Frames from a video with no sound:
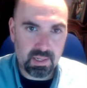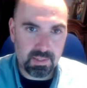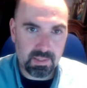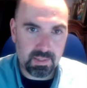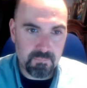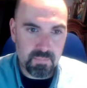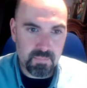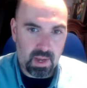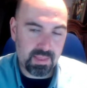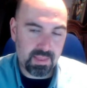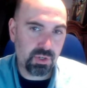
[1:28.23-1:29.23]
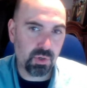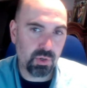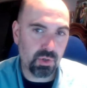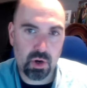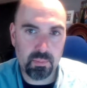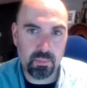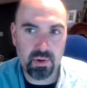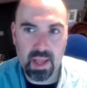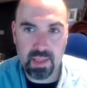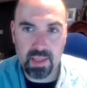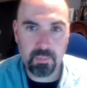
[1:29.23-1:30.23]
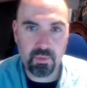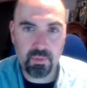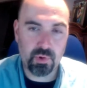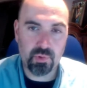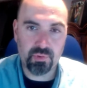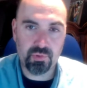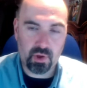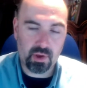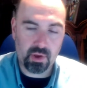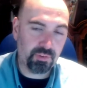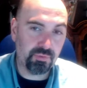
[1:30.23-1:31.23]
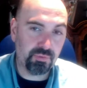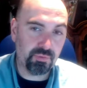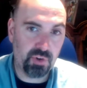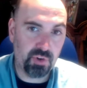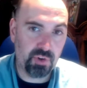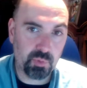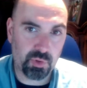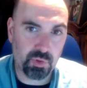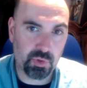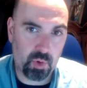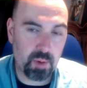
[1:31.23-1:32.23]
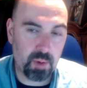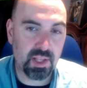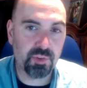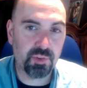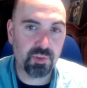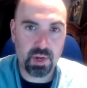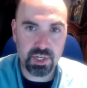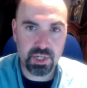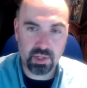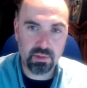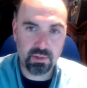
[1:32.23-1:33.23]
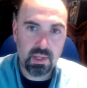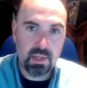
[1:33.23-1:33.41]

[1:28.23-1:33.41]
I think George R. R. Martin and Game of Thrones, the Song of Ice and Fire series, was incredibly inspirational.